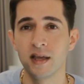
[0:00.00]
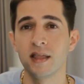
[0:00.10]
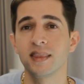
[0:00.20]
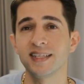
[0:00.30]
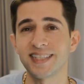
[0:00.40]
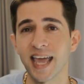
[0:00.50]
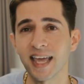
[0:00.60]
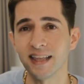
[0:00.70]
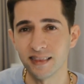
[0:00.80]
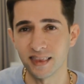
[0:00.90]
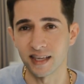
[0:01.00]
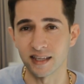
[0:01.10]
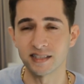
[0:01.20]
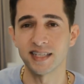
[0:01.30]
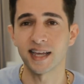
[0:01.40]
The
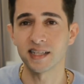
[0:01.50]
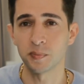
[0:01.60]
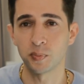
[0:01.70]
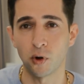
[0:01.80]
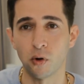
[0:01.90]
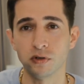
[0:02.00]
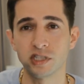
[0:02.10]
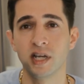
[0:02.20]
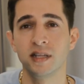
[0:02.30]
second approach